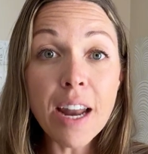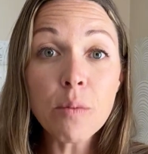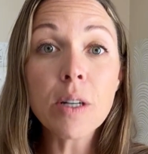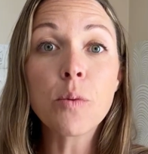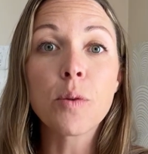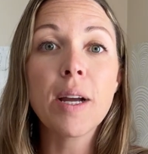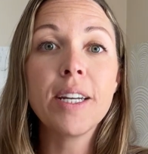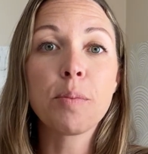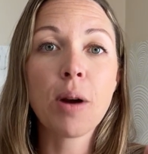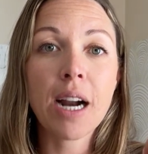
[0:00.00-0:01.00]
then when we're ready
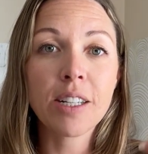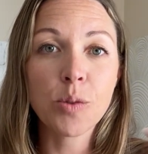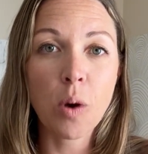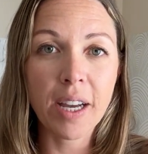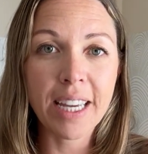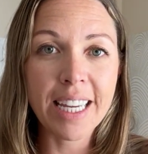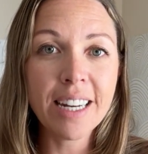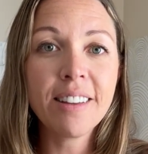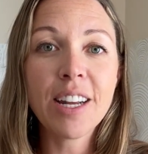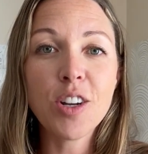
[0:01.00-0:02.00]
to practice walking
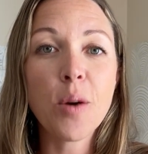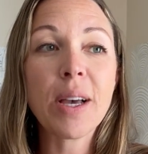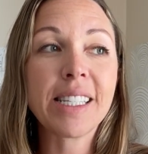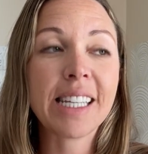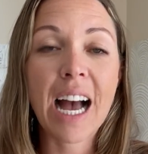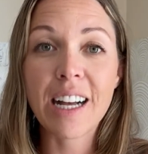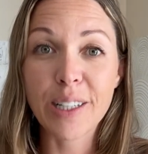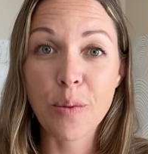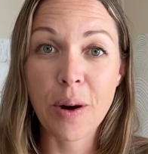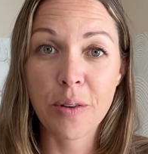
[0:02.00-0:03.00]
in, they know
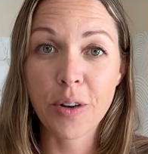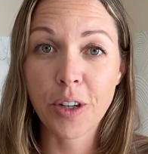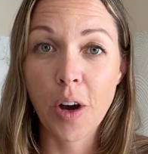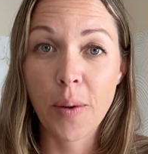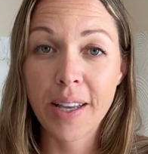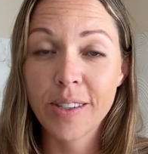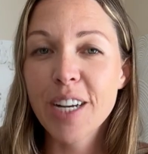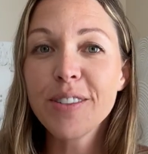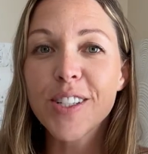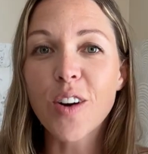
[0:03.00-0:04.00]
exactly where they're going. Instead
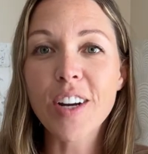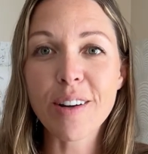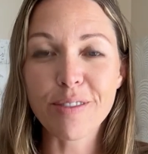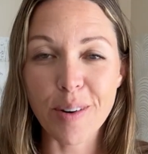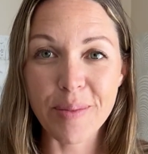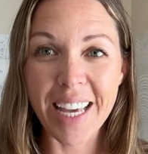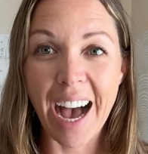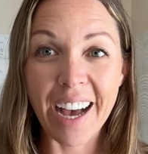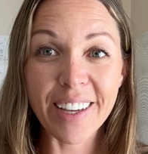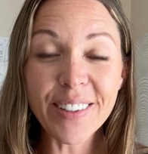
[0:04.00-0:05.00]
of starting from the
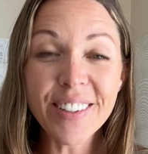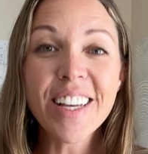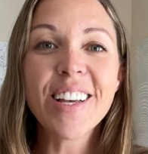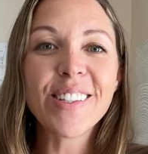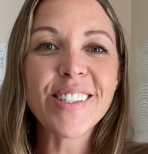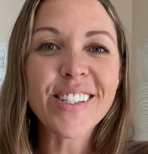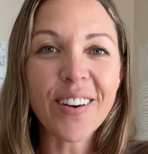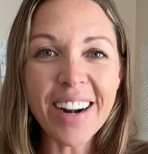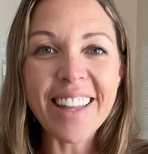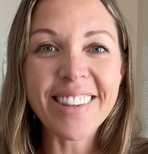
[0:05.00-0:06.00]
aisle,
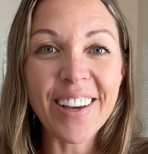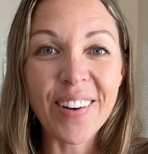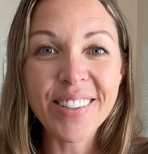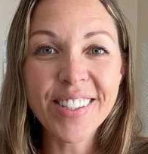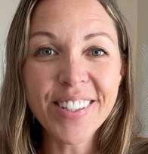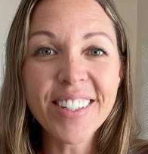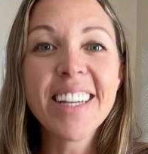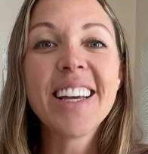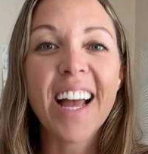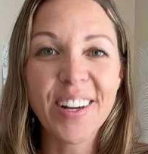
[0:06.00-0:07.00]
start at the altar
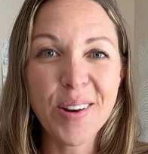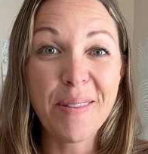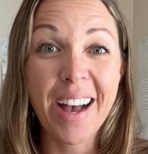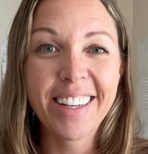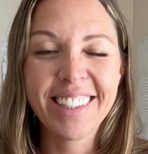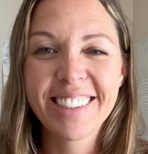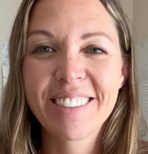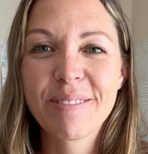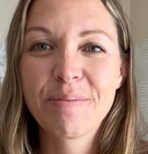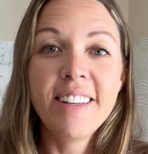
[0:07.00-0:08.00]
and go back.
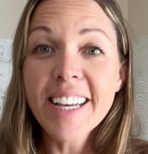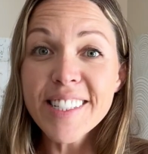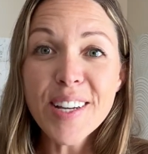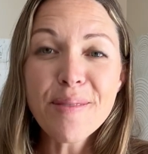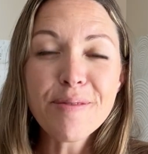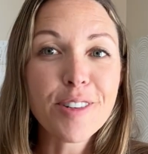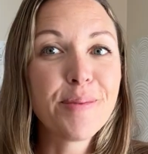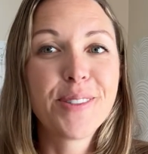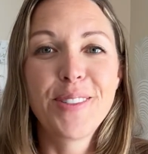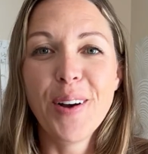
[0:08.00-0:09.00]
Next up,
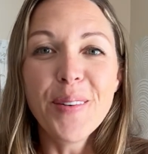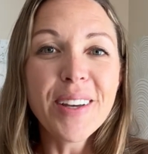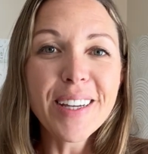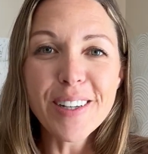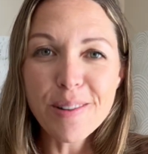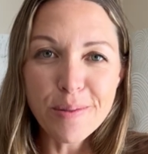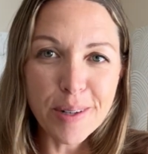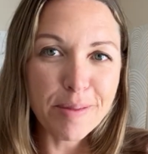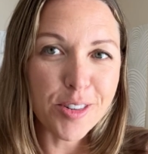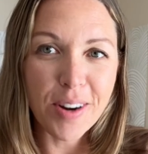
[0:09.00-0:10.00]
from sewing a
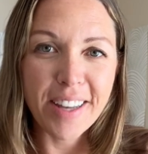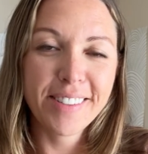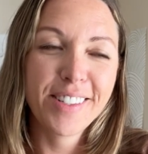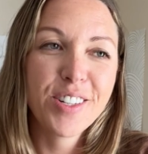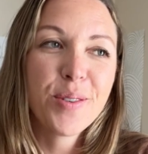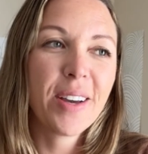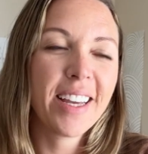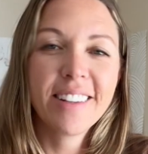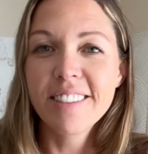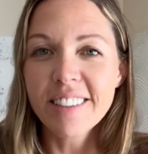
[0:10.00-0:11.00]
ripped dress to
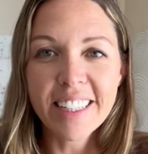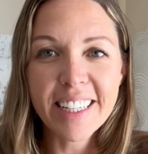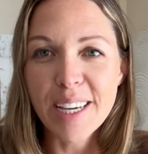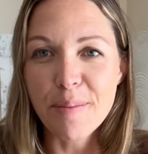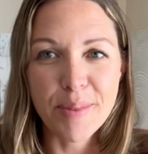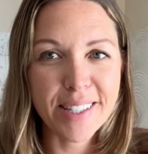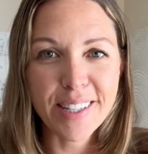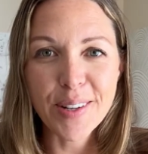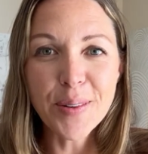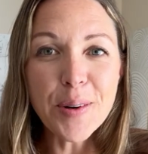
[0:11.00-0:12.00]
handling
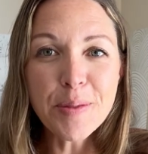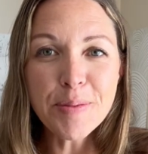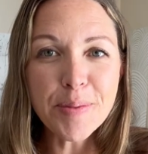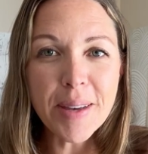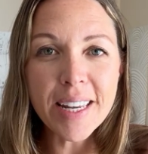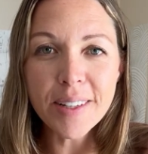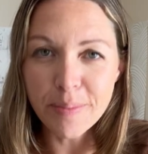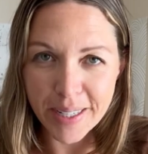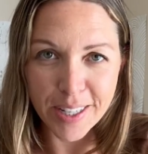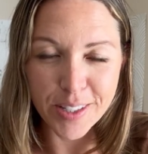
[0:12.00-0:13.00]
missing groomsmen,
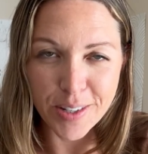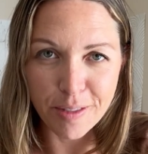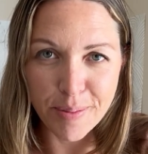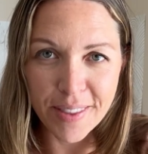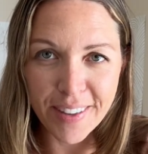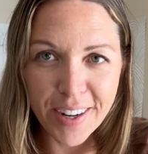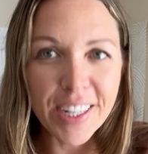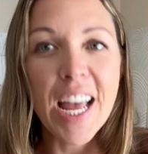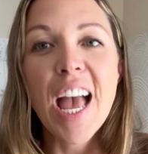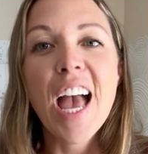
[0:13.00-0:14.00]
because we've been there,